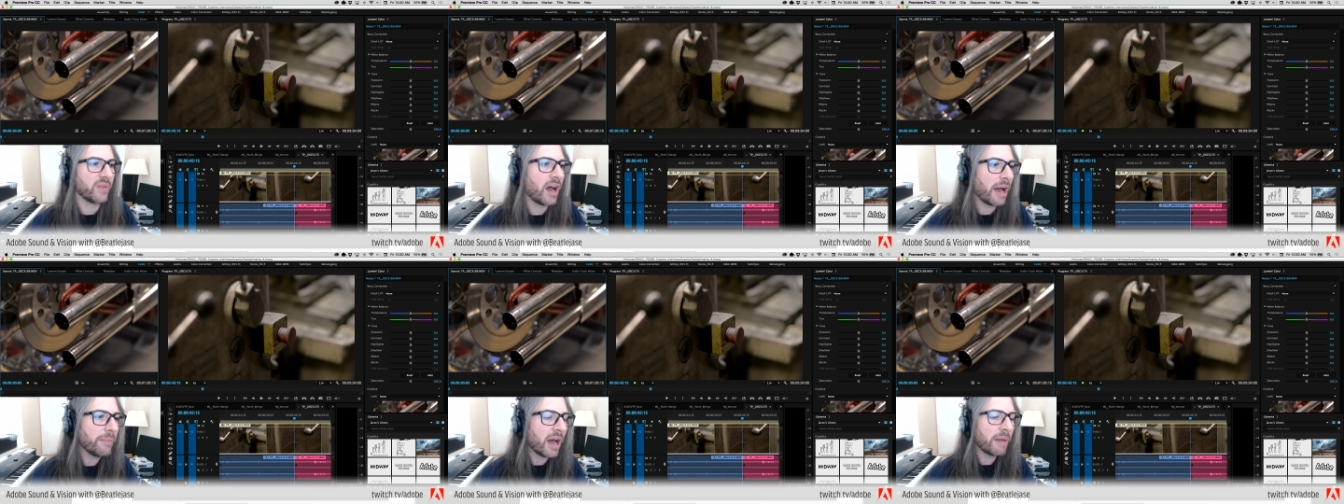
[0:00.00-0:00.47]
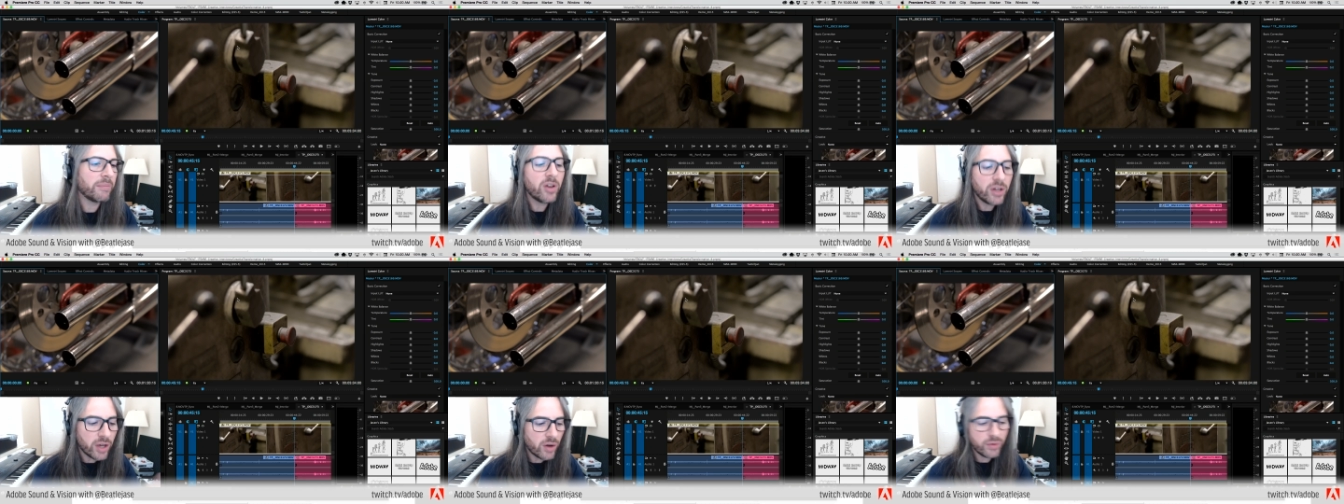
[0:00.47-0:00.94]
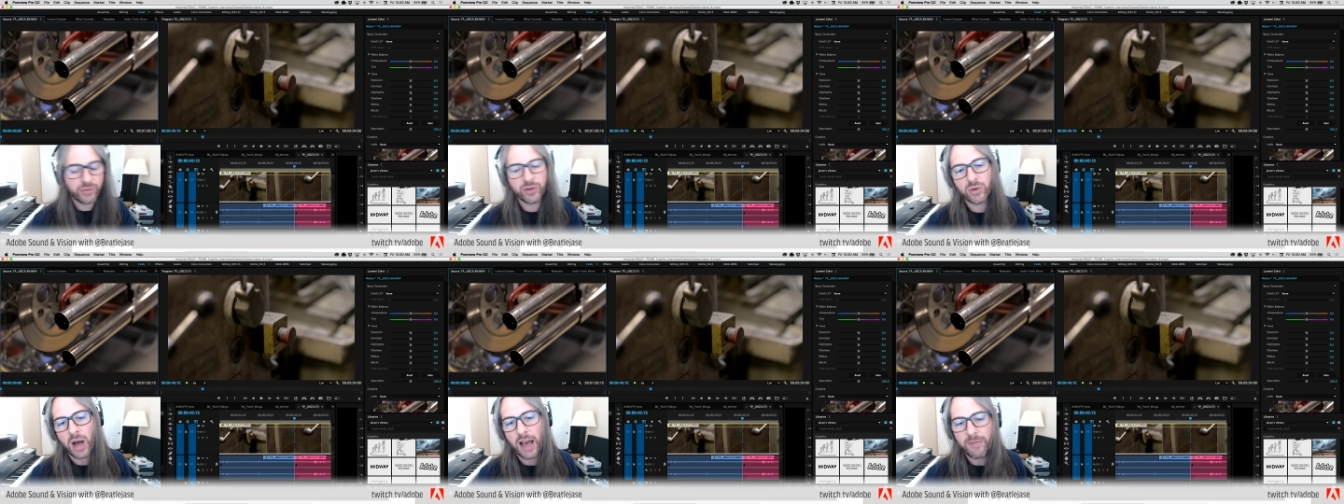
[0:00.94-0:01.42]
I'm going to go
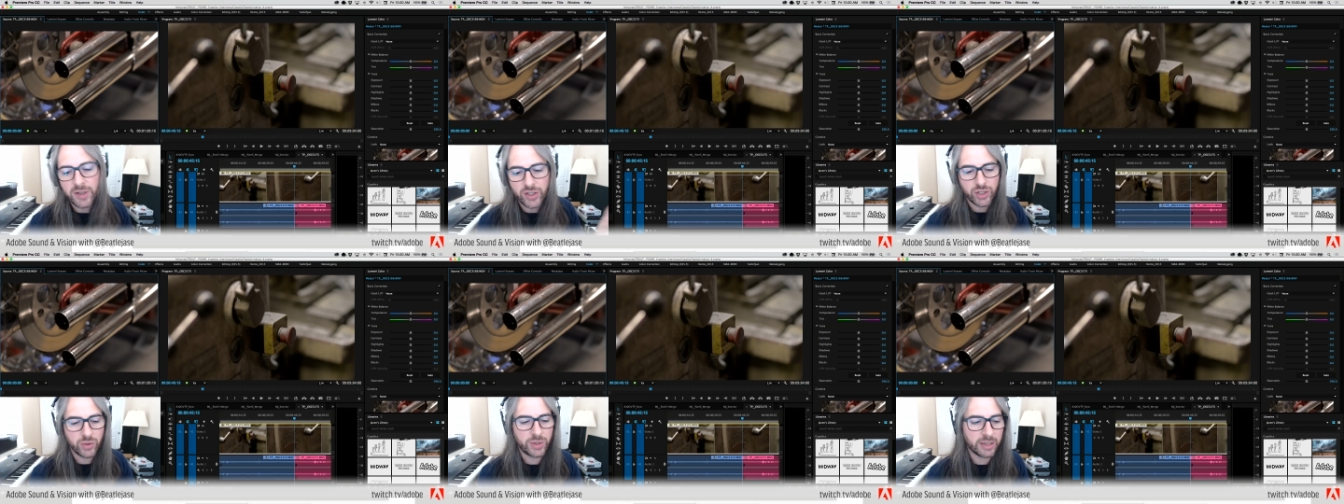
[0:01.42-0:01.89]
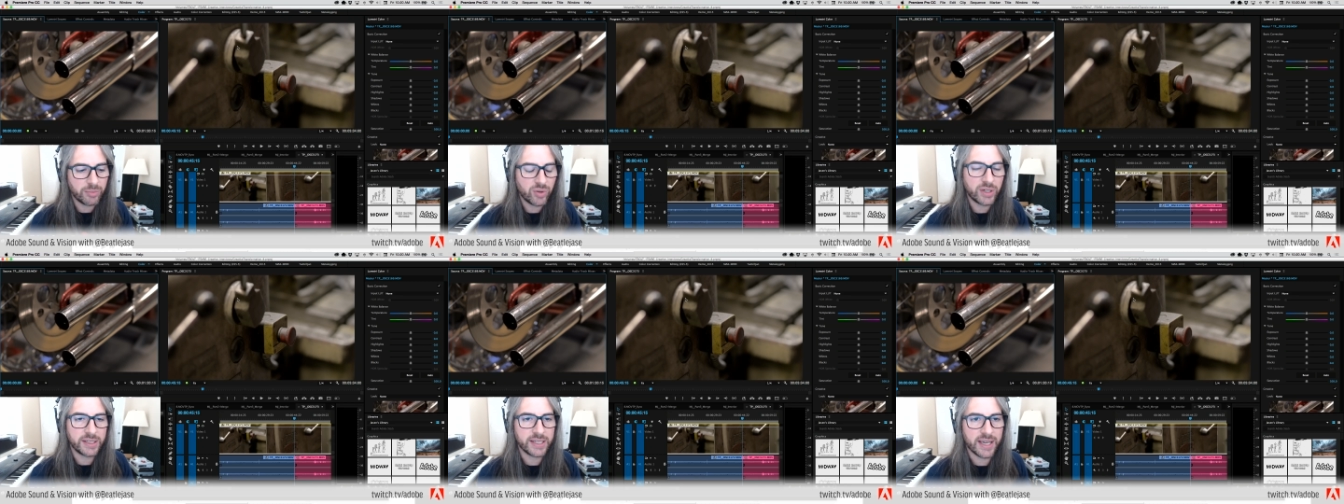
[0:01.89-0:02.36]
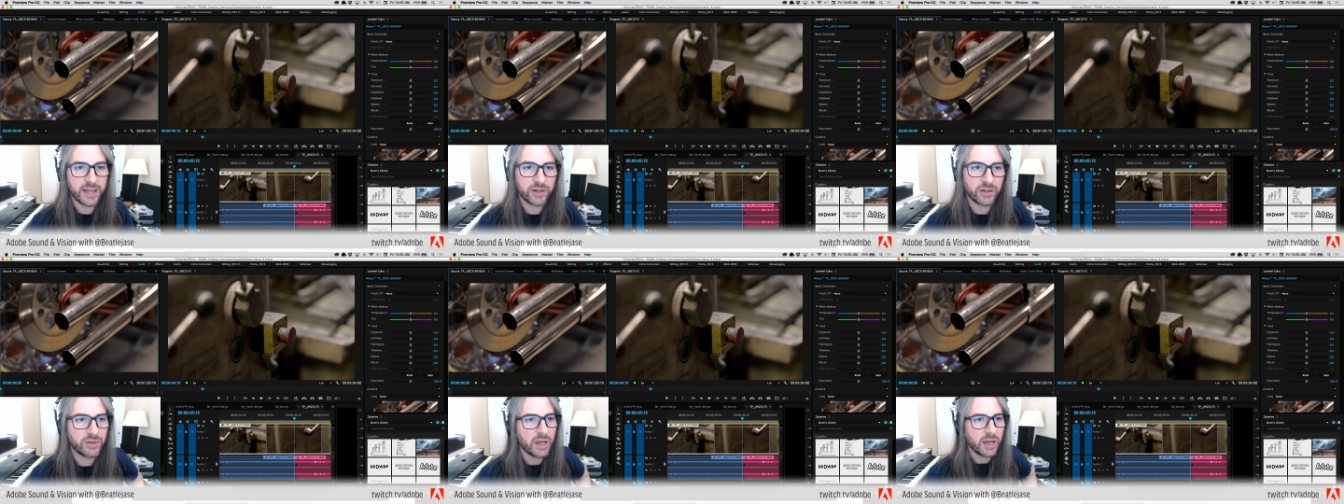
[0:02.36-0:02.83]
through, I've been shooting and putting
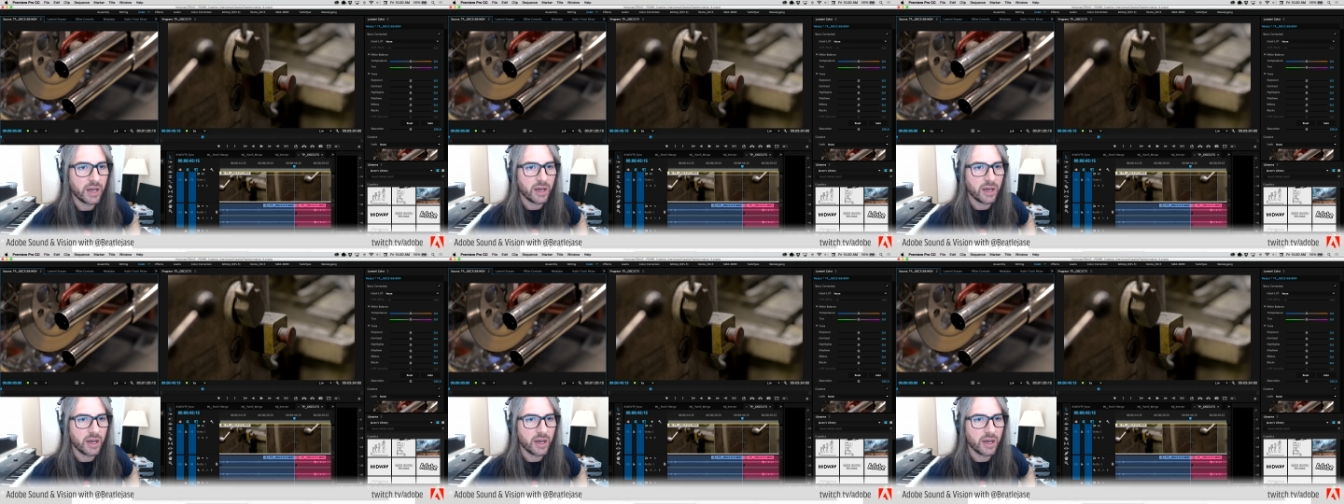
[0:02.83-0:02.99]
together